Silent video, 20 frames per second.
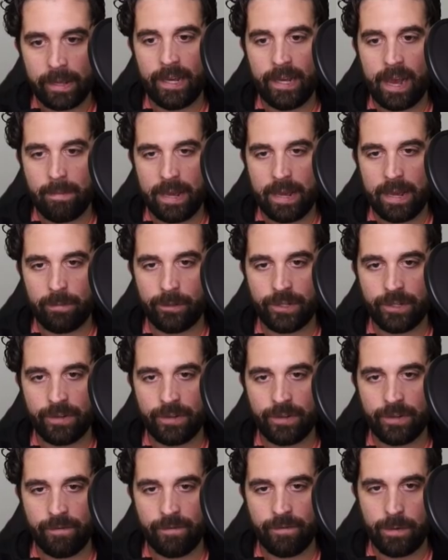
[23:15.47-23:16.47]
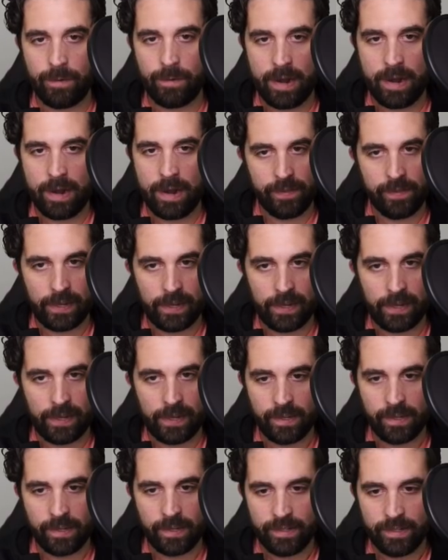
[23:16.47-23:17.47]
I'm able to vote on
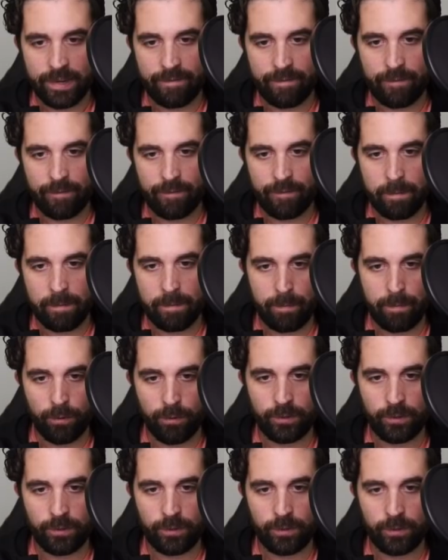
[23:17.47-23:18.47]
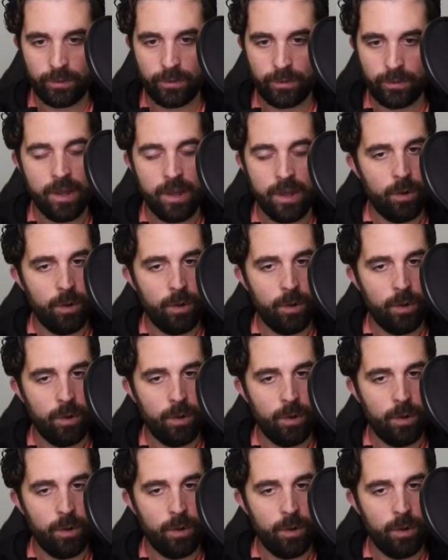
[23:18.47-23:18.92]
these different proposals.